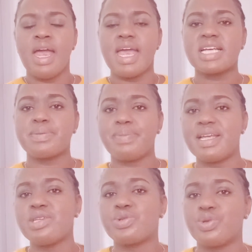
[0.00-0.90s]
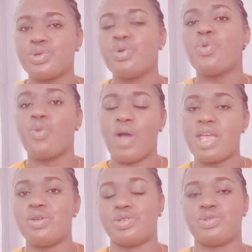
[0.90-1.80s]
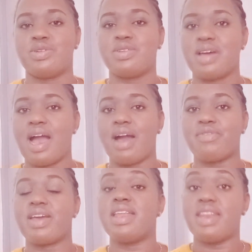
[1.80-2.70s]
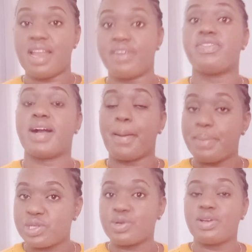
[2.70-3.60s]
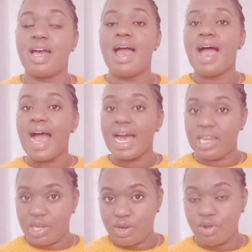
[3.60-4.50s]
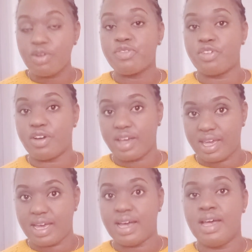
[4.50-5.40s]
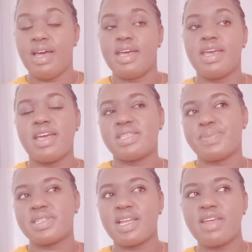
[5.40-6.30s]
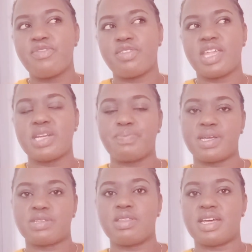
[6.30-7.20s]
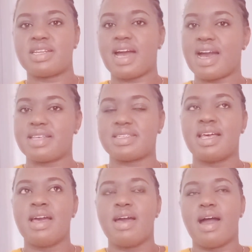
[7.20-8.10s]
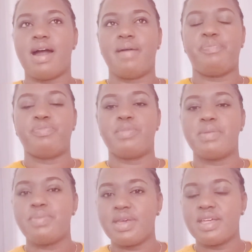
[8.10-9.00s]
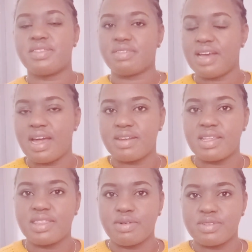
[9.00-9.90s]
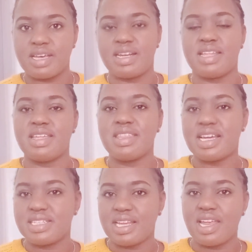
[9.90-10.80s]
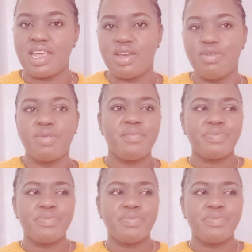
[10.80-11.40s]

explain to you why you should have enough capital alone for hair, especially for that person that has maybe 300,000 and then they're telling you